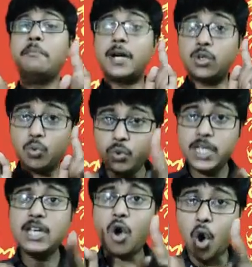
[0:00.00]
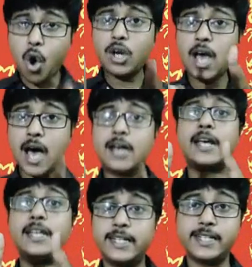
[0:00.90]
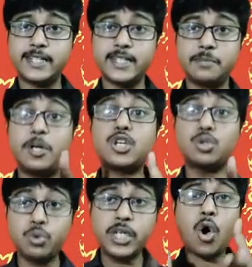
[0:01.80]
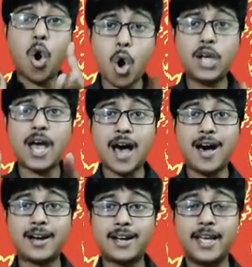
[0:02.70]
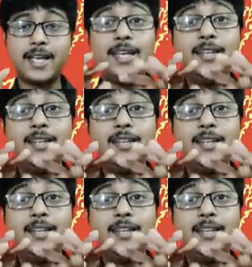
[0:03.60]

but we all are alienated because we all are